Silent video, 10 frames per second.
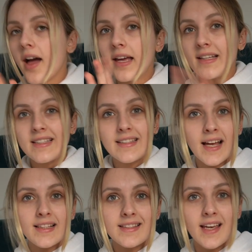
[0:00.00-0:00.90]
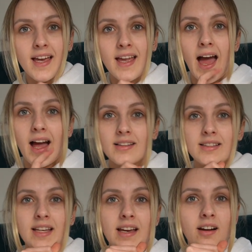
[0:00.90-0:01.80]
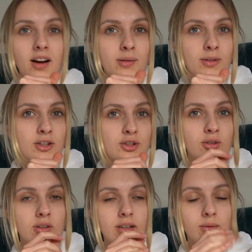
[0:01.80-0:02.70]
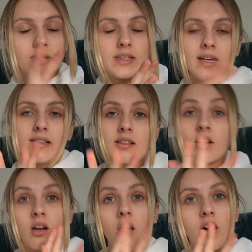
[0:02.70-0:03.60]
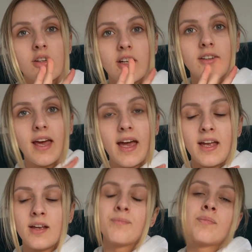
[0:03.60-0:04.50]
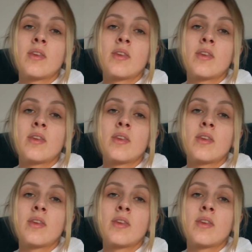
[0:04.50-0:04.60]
It is Saturday and today's a cardio day,